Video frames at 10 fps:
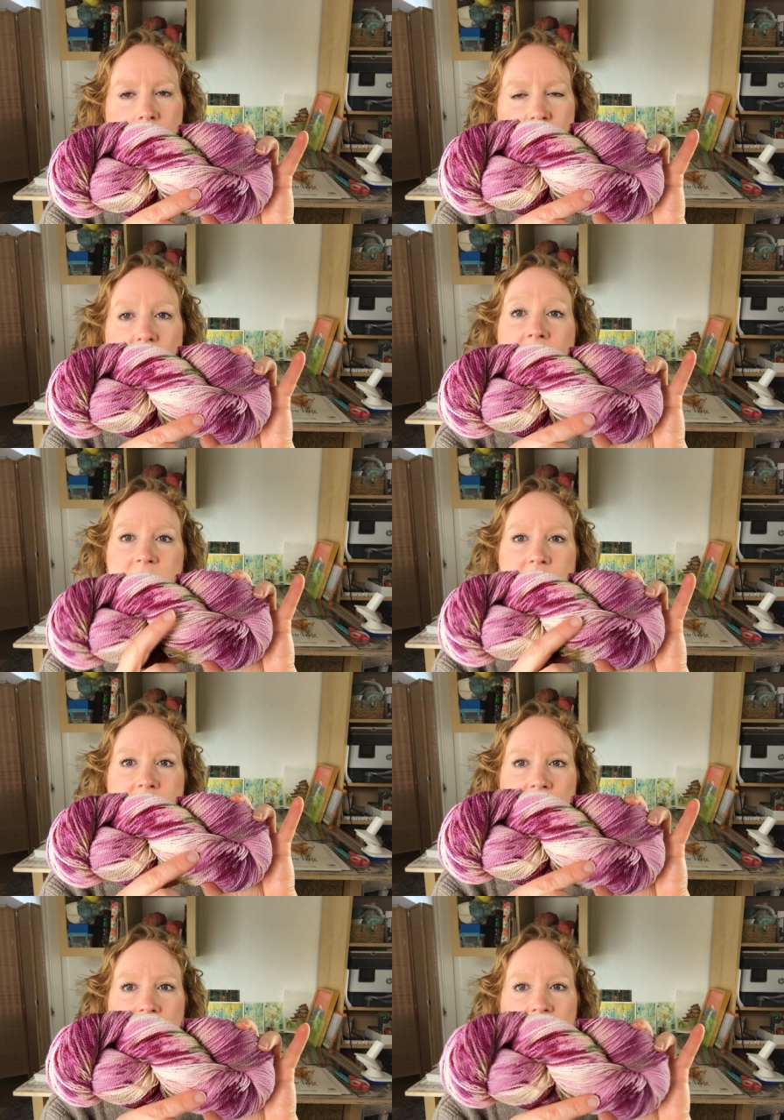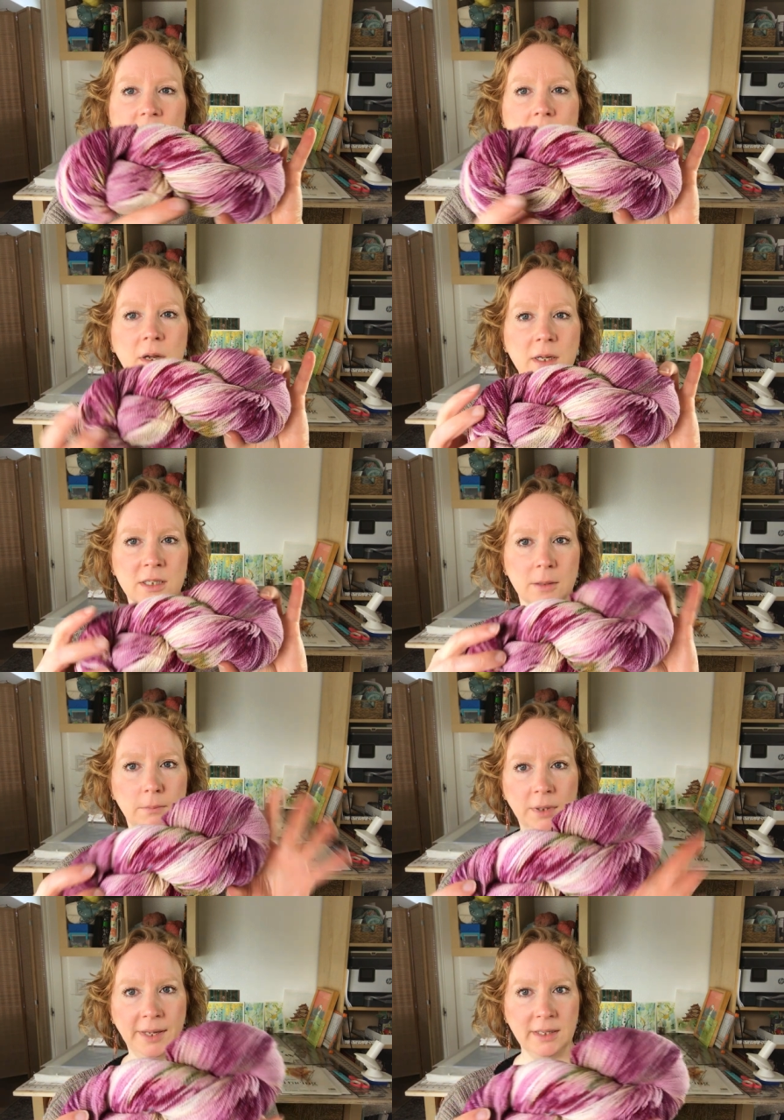tried to leave some
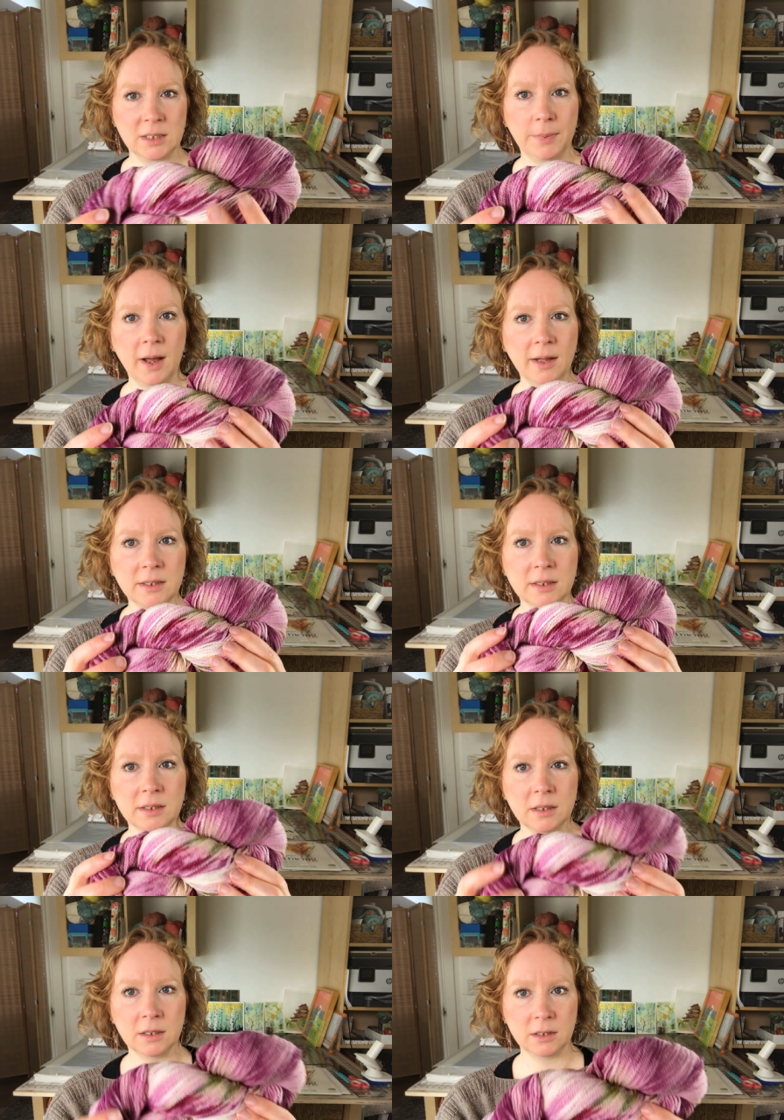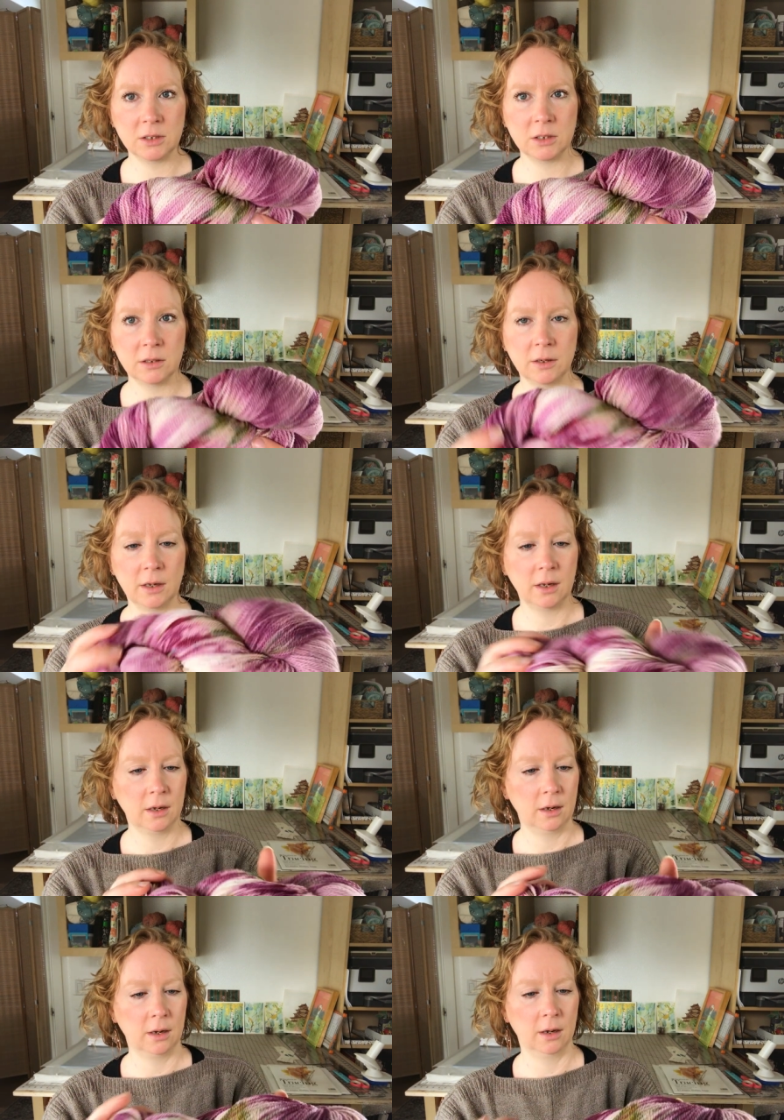blank spots.
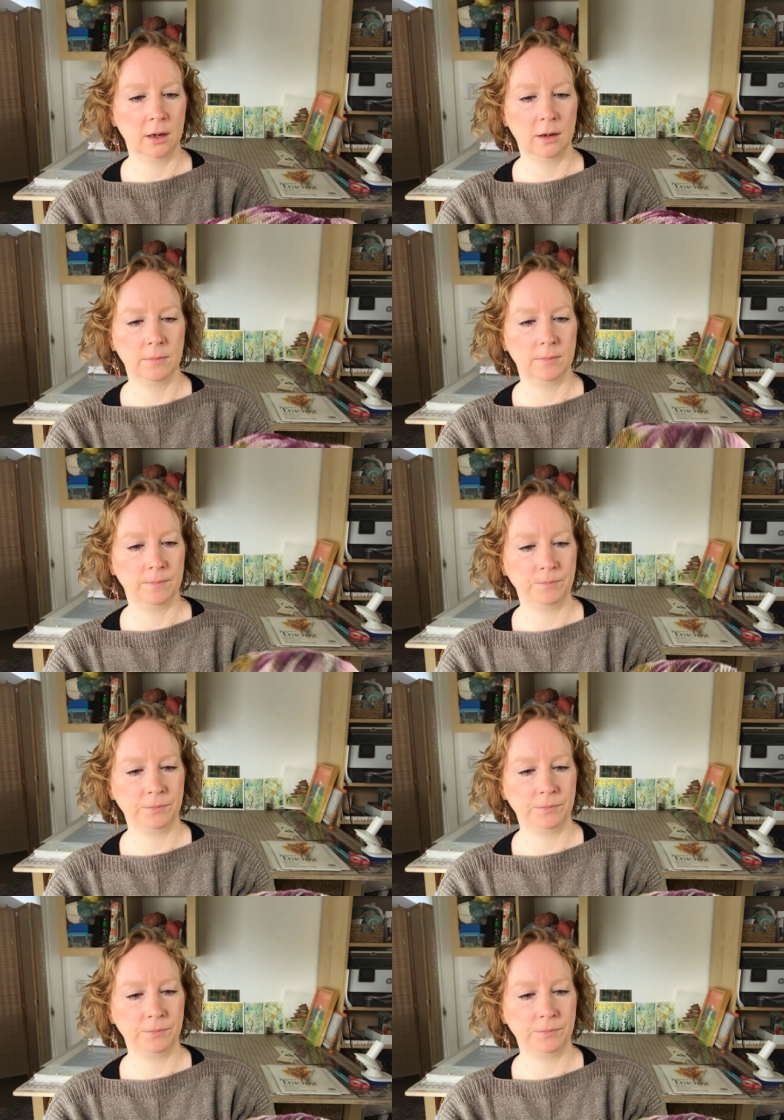Um,